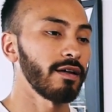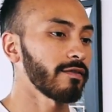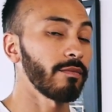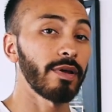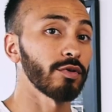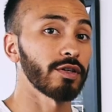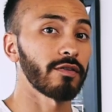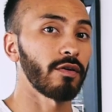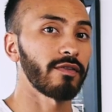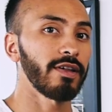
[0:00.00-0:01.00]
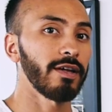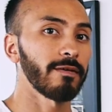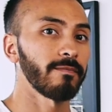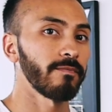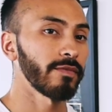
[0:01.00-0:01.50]
Some people just don't see it
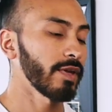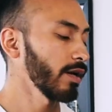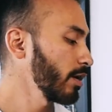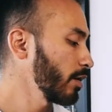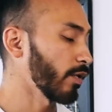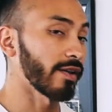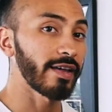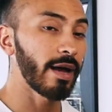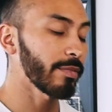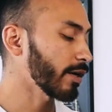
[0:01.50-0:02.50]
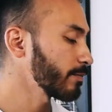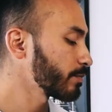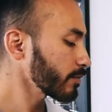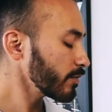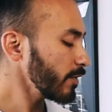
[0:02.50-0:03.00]
when it's happening.
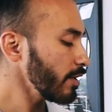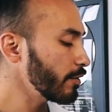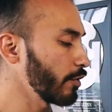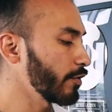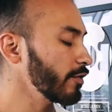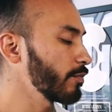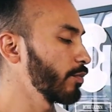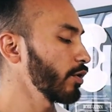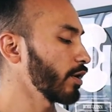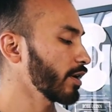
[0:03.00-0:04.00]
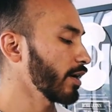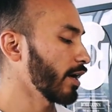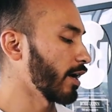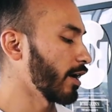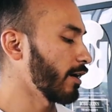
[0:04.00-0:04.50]
So this book
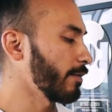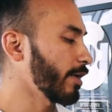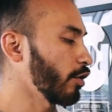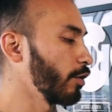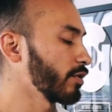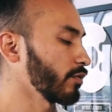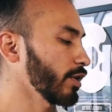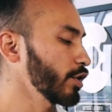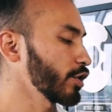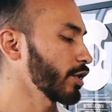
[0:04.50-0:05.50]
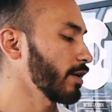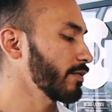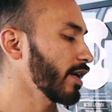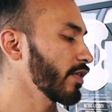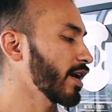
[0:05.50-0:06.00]
about open relationships,
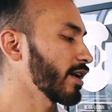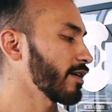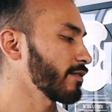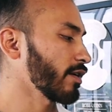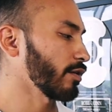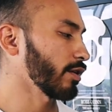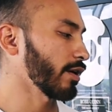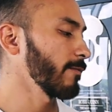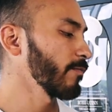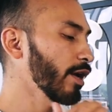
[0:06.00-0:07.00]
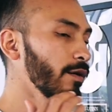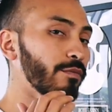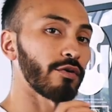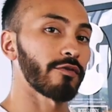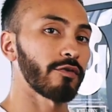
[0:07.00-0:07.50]
not that I necessarily
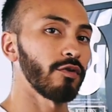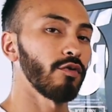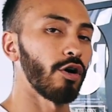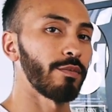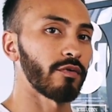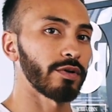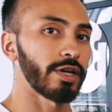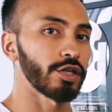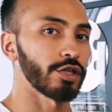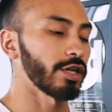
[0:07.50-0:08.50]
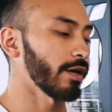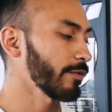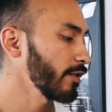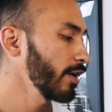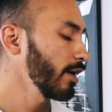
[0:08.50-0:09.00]
pursue open
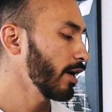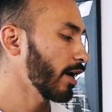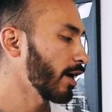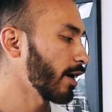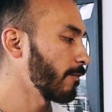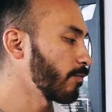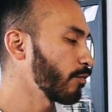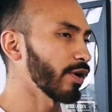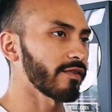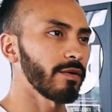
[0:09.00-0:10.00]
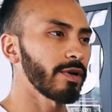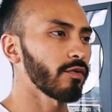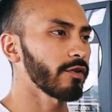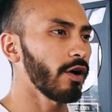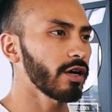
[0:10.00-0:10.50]
relationships, but somebody
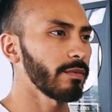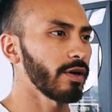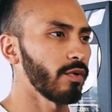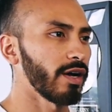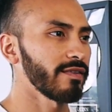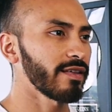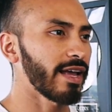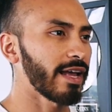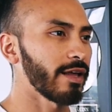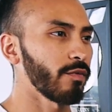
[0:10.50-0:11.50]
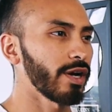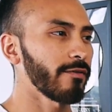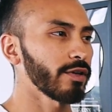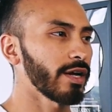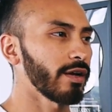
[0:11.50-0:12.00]
was talking to me once, and
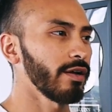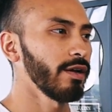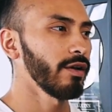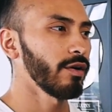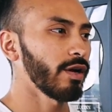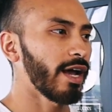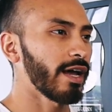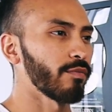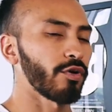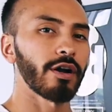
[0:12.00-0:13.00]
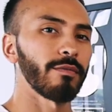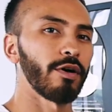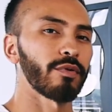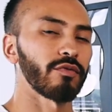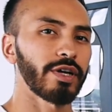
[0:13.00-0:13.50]
whenever they had brought up
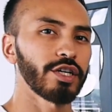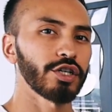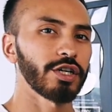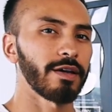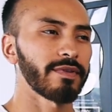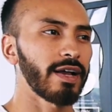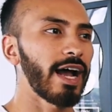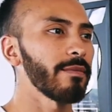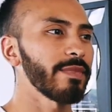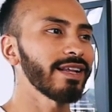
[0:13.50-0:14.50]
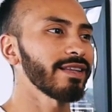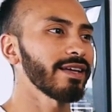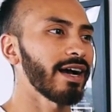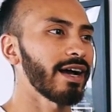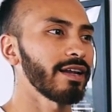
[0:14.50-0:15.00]
open relationships, I immediately
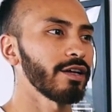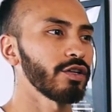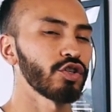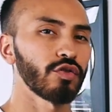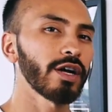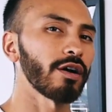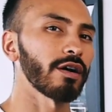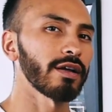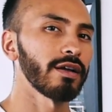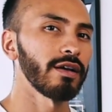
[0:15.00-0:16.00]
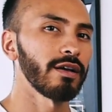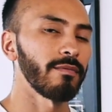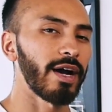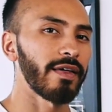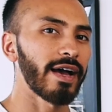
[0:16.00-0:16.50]
got triggered
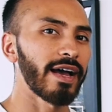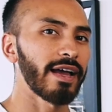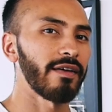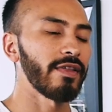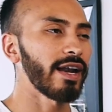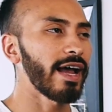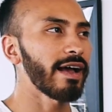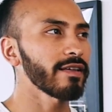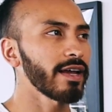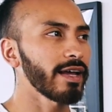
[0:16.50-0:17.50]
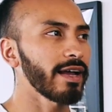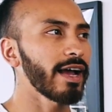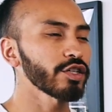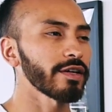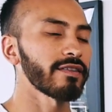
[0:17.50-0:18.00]
by that. And then as I
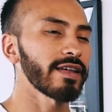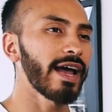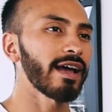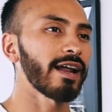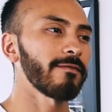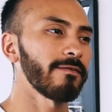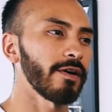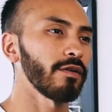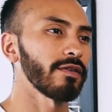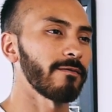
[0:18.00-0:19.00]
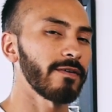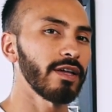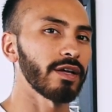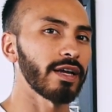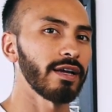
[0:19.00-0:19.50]
actually sat and I felt the
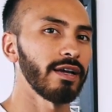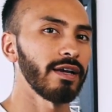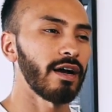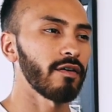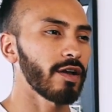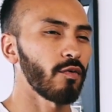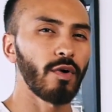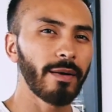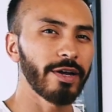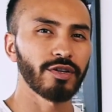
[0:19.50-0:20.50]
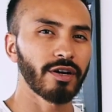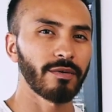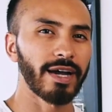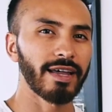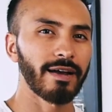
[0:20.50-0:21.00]
feeling, I was like, why am I triggered
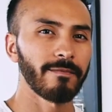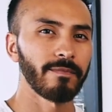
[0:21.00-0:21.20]
by that?